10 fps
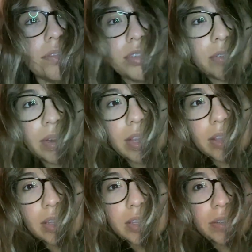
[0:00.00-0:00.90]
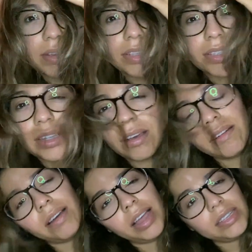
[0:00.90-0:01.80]
don't do anything to it.
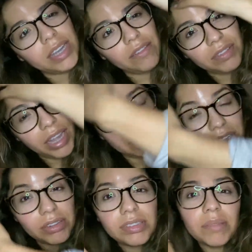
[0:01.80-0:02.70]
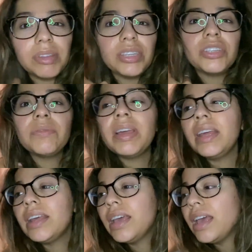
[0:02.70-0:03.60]
So I definitely have to do something to
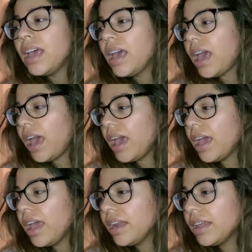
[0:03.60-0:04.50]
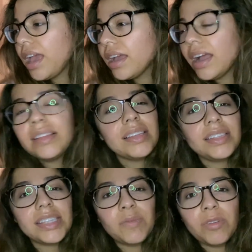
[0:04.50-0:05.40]
it. And yeah, guys,
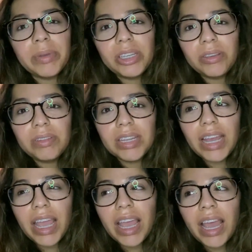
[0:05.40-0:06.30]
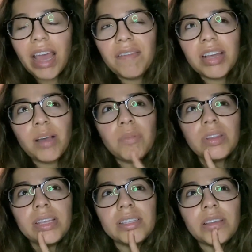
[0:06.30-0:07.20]
let's see what we do today. I have a couple
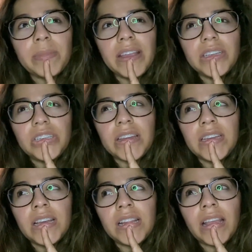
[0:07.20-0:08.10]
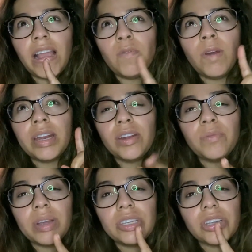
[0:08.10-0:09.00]
things on my agenda. Like, I wanted to
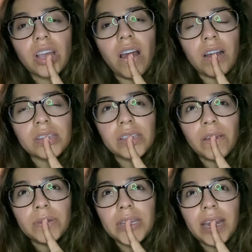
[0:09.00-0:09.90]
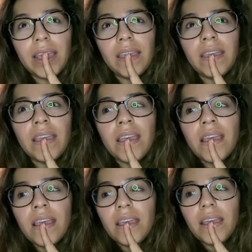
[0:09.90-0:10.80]
run to Costco today,
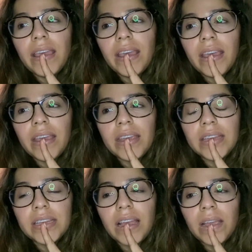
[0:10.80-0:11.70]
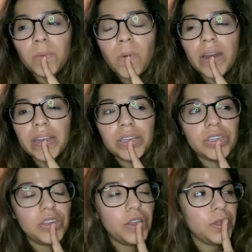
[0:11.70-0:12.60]
and I
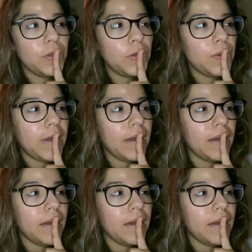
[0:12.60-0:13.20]
wanted to